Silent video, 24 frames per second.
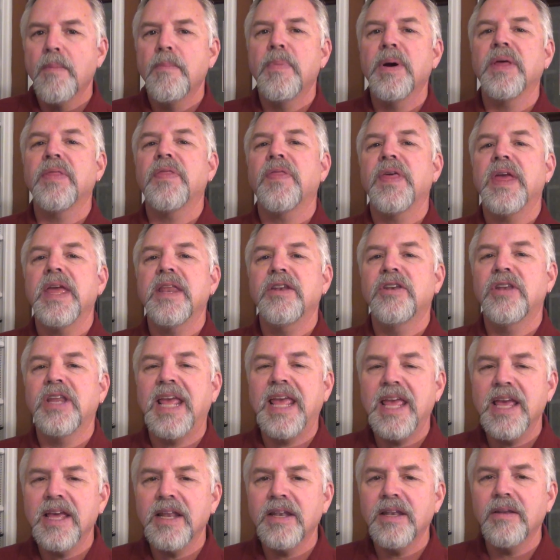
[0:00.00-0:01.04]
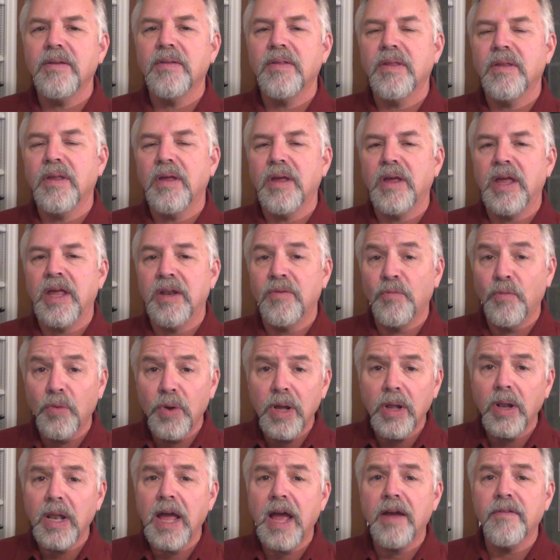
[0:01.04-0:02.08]
but they can and
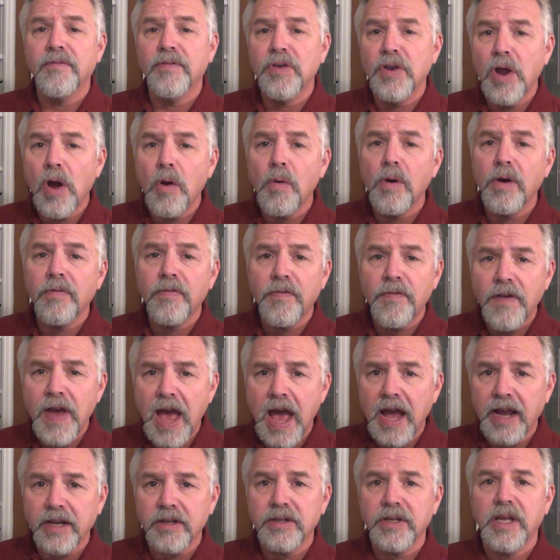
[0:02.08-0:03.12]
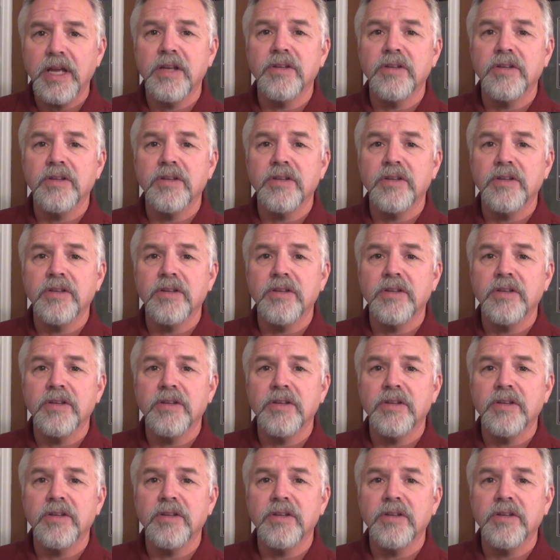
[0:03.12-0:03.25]
will have no effect